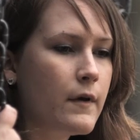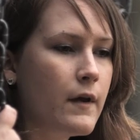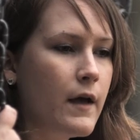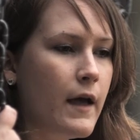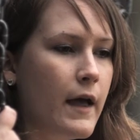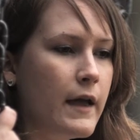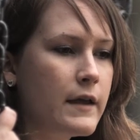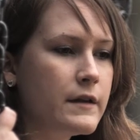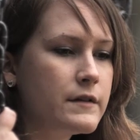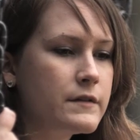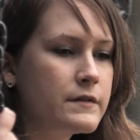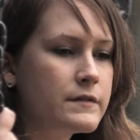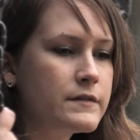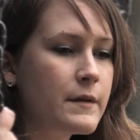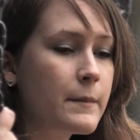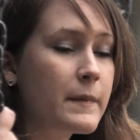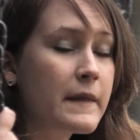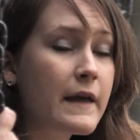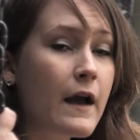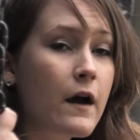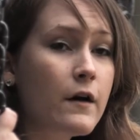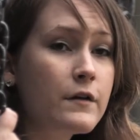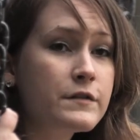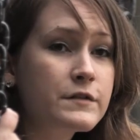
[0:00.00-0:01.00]
And
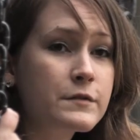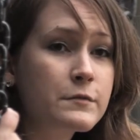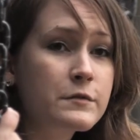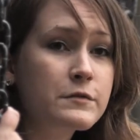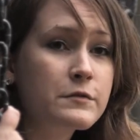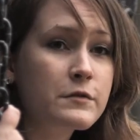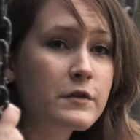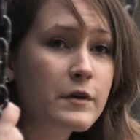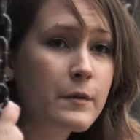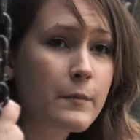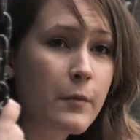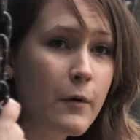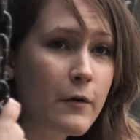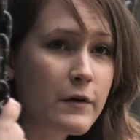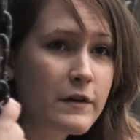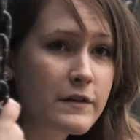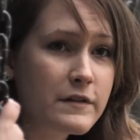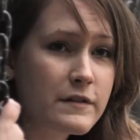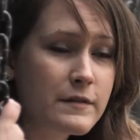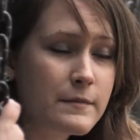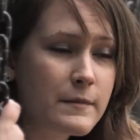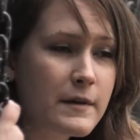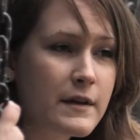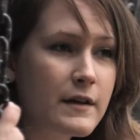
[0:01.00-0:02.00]
something else that was really
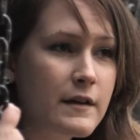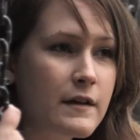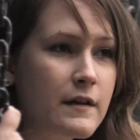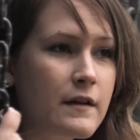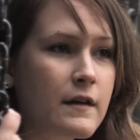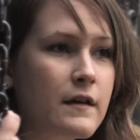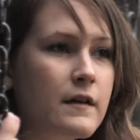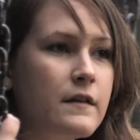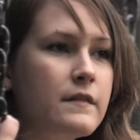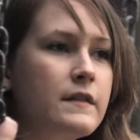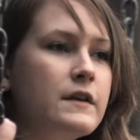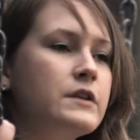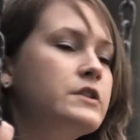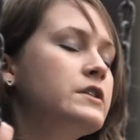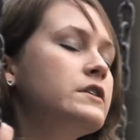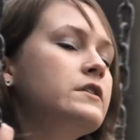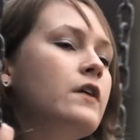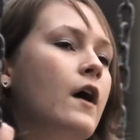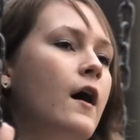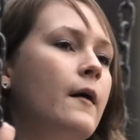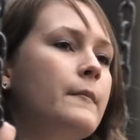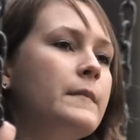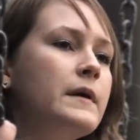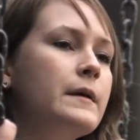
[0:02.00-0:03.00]
important to me that she
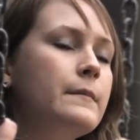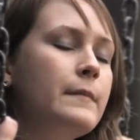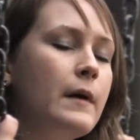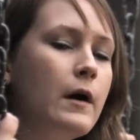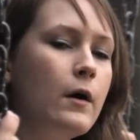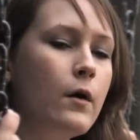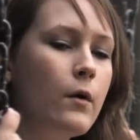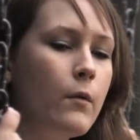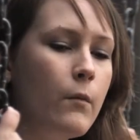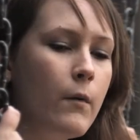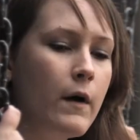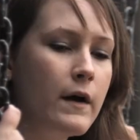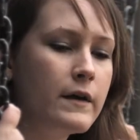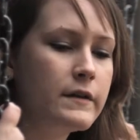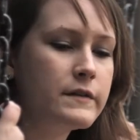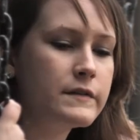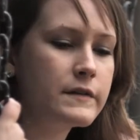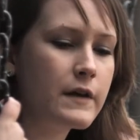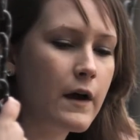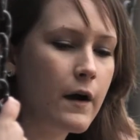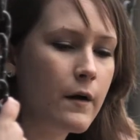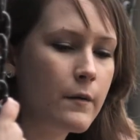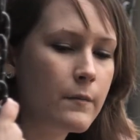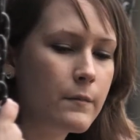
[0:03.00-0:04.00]
taught me about was